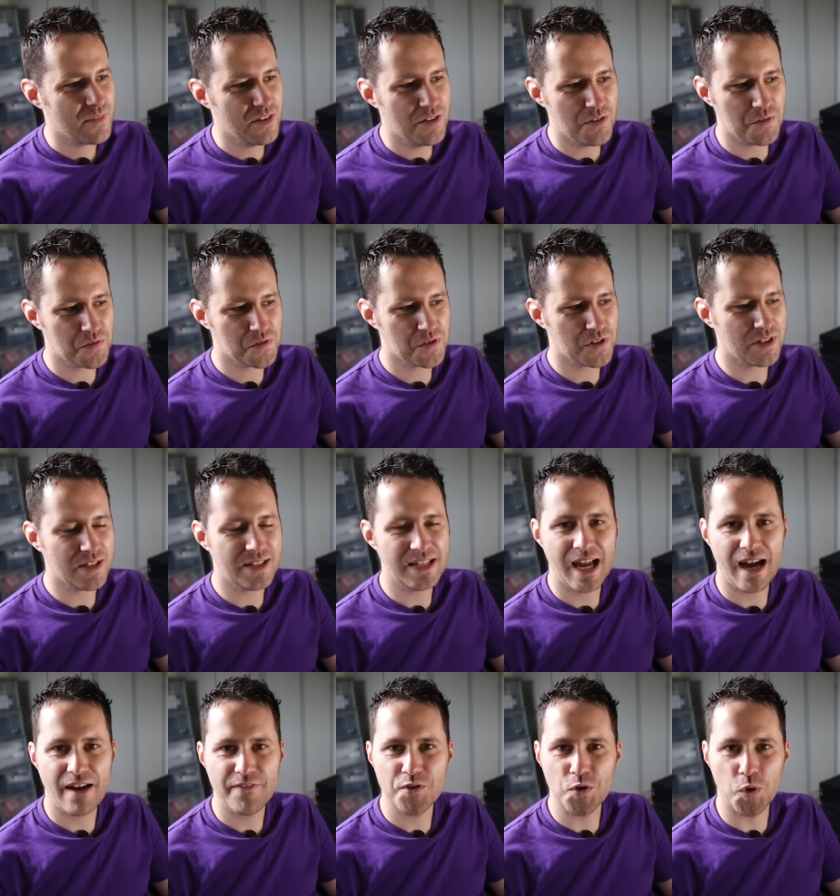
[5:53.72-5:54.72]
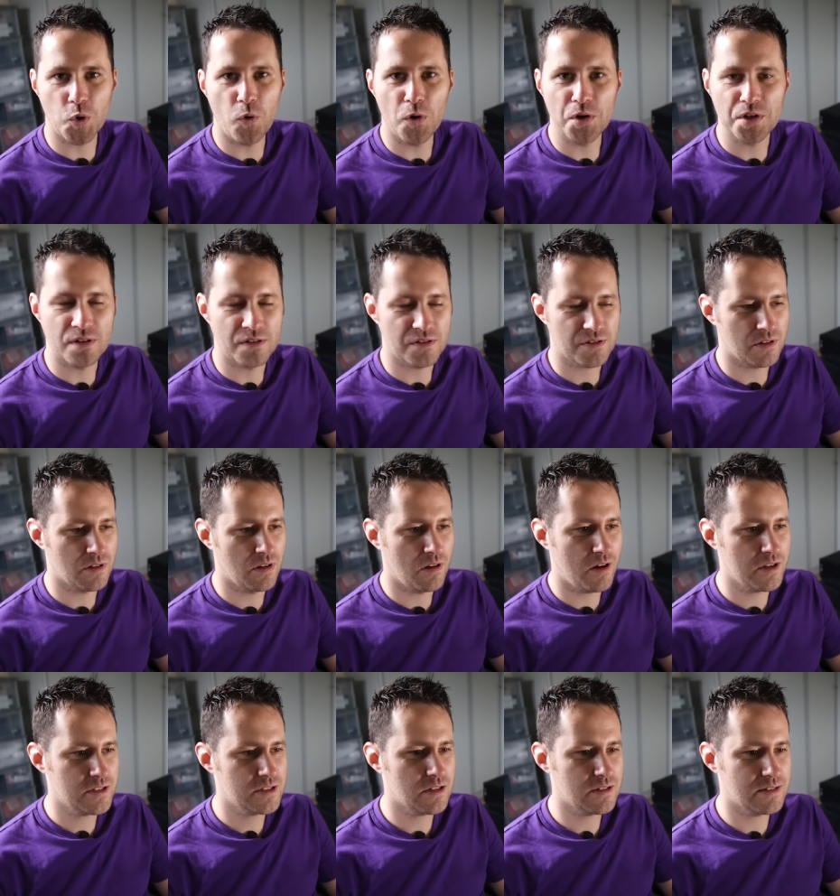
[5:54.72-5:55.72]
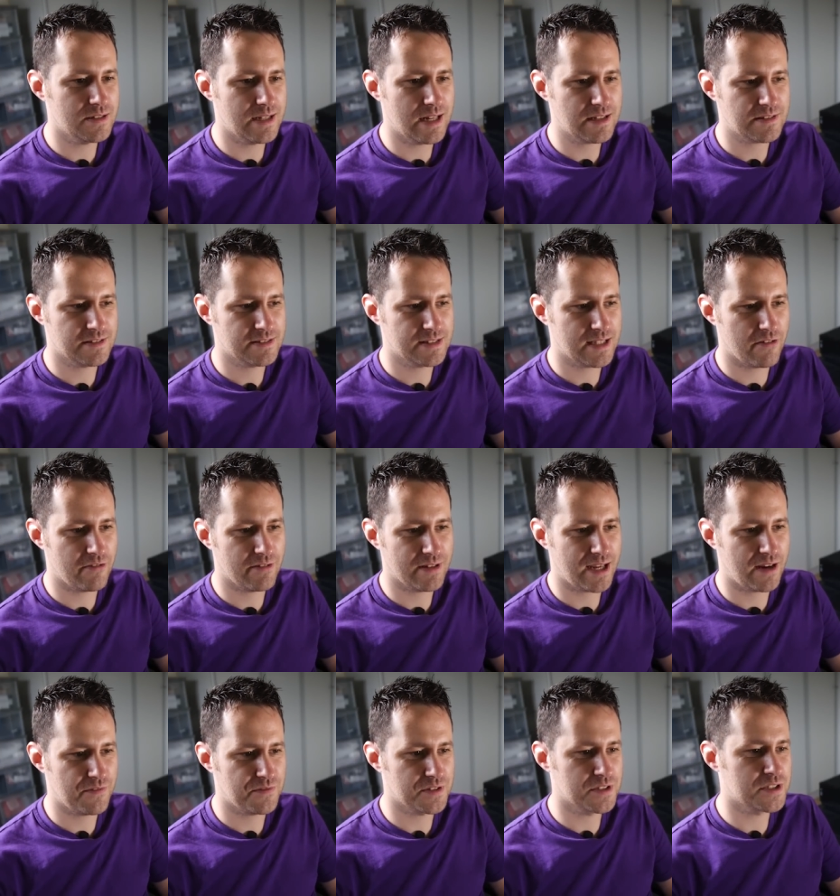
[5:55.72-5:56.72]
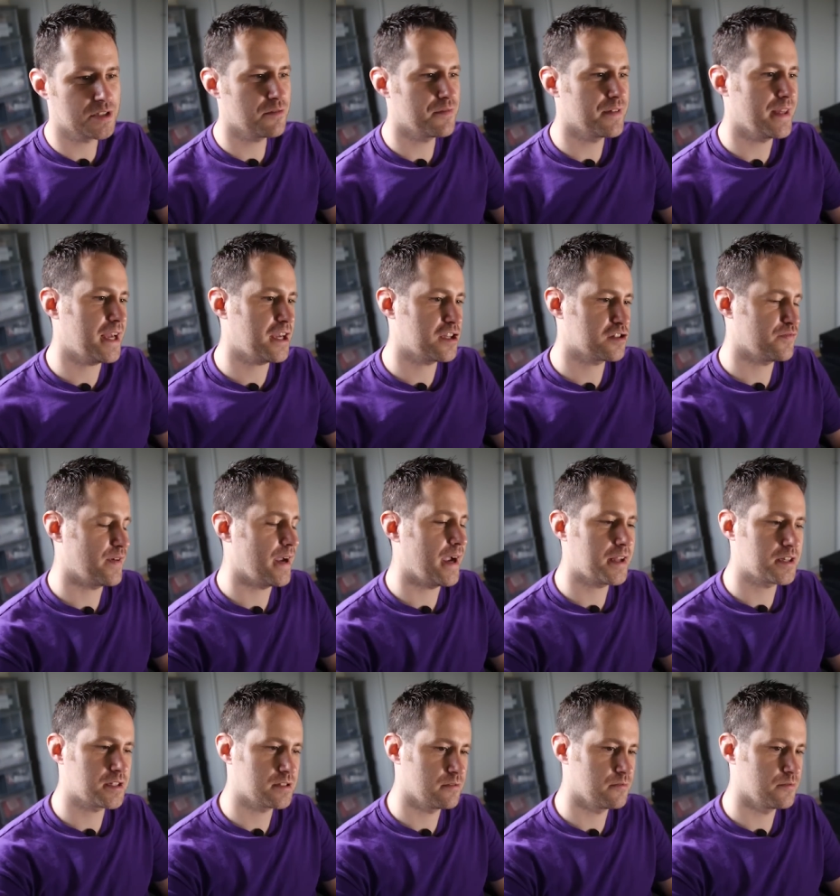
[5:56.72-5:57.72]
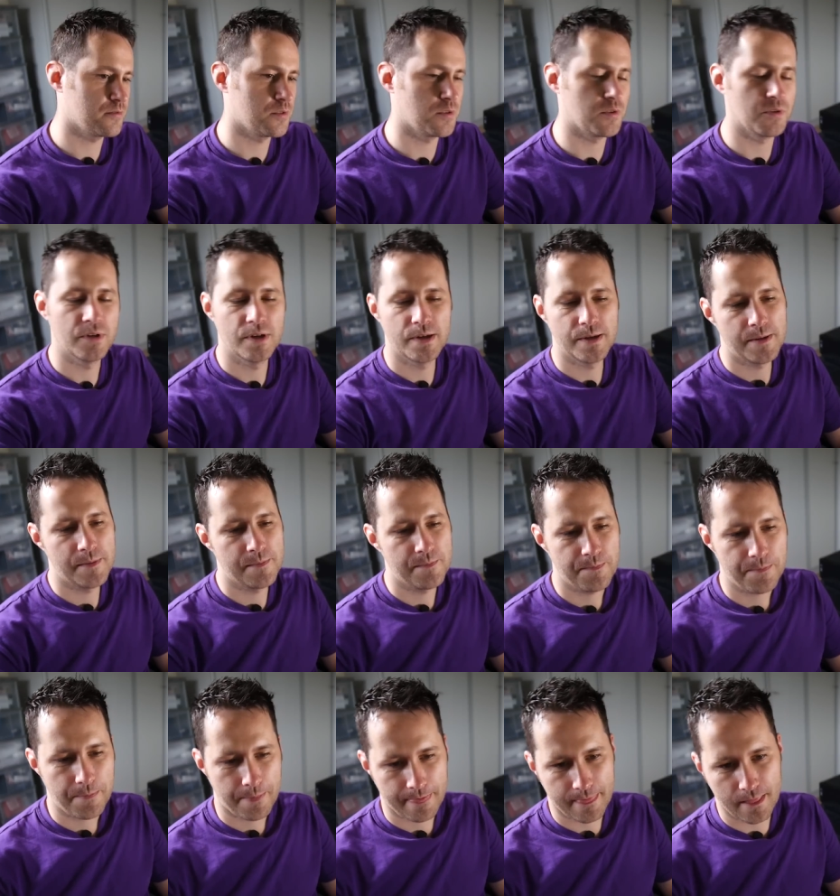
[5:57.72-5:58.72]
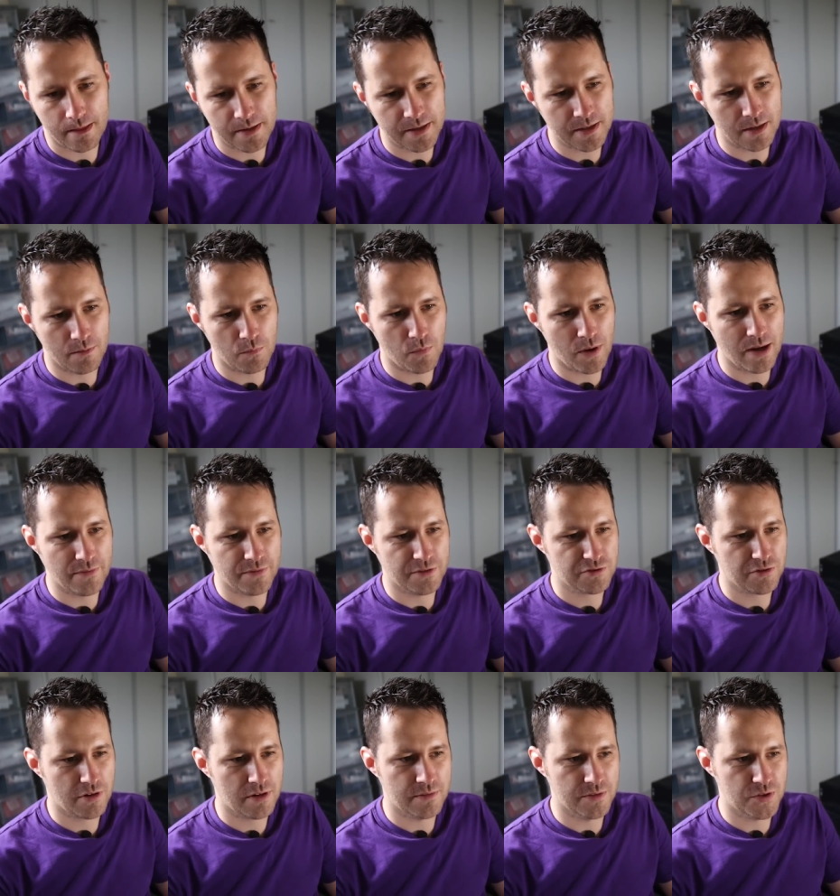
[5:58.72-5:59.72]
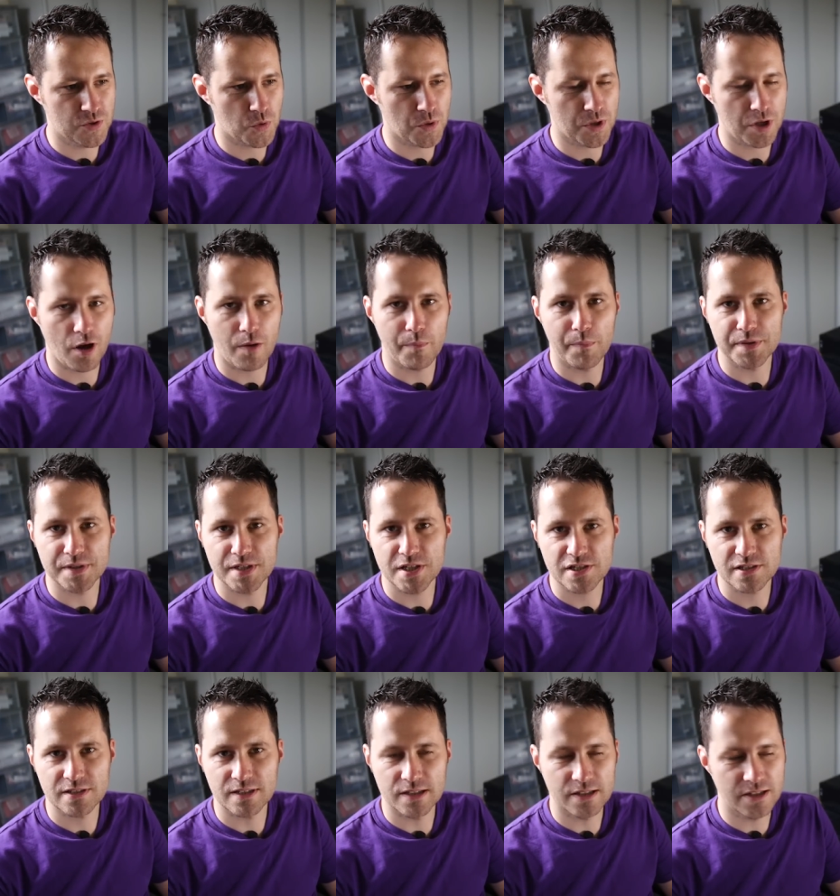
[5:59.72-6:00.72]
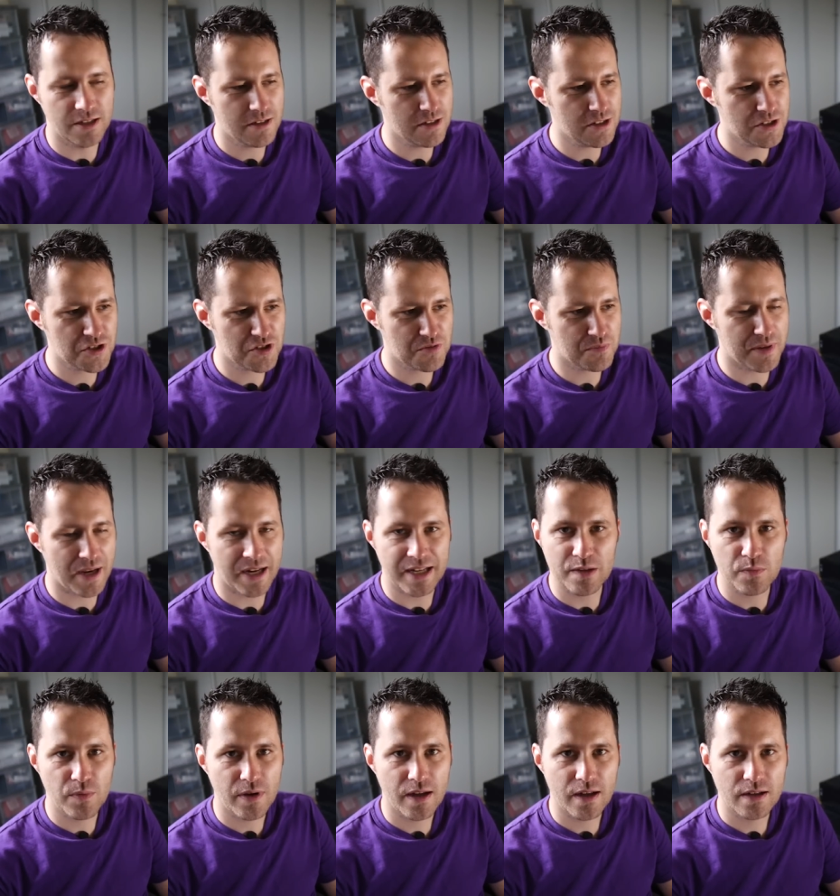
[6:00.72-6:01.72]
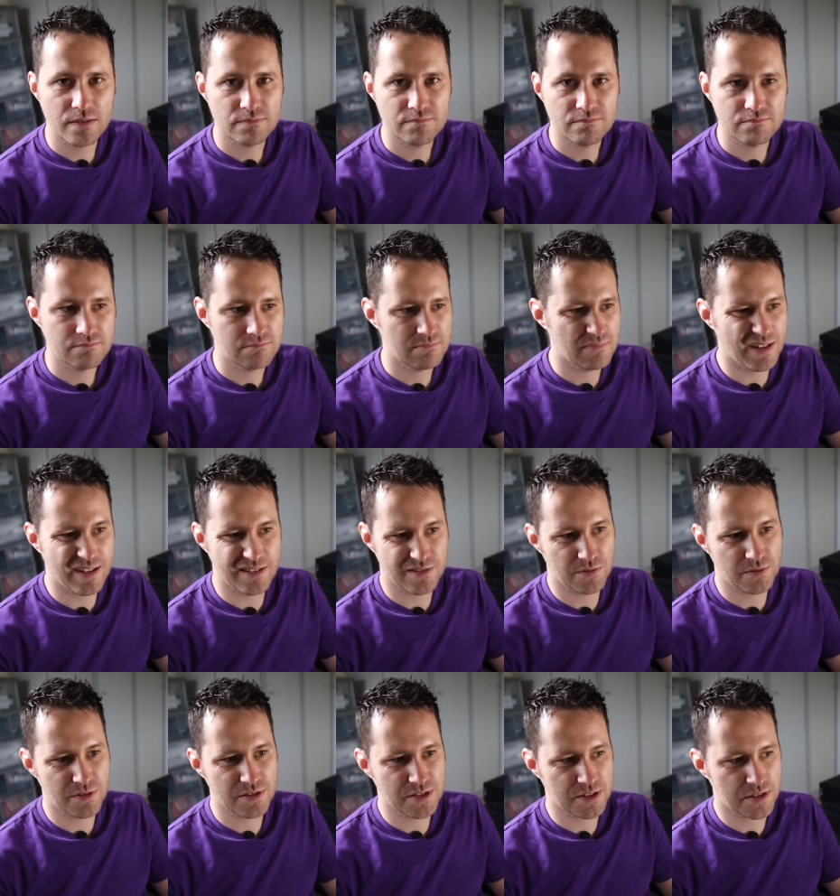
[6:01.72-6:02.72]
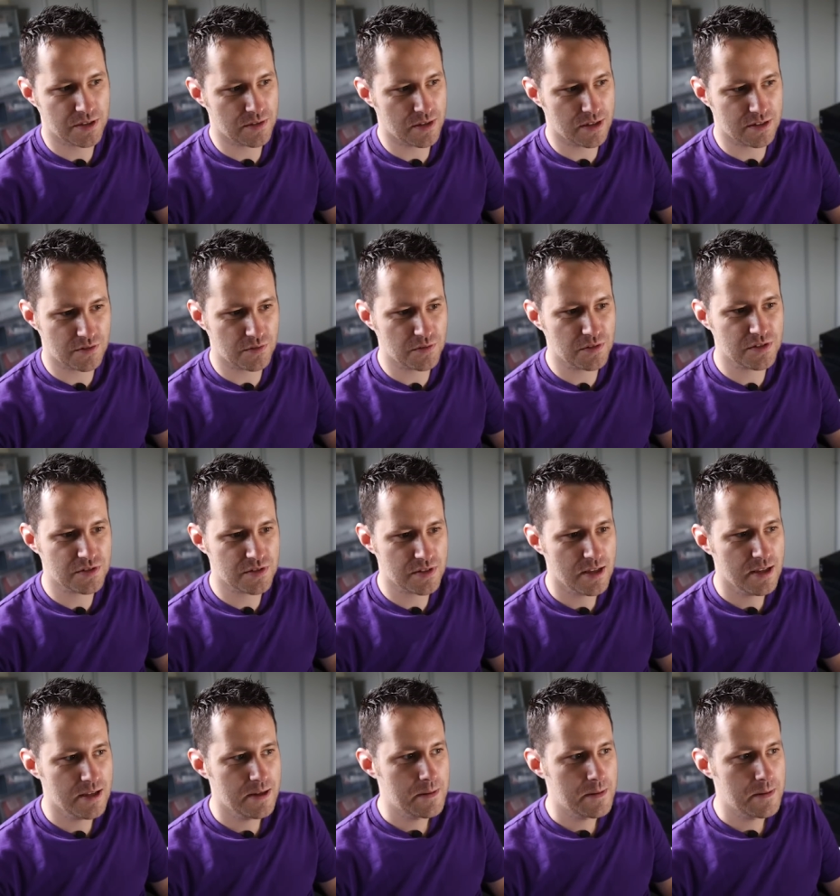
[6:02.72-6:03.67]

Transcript: you'll suddenly have your audience online. You don't necessarily have to do the X Factor or, you know, whatever, try and join a competition. You can just be anywhere, as long as it go, as long as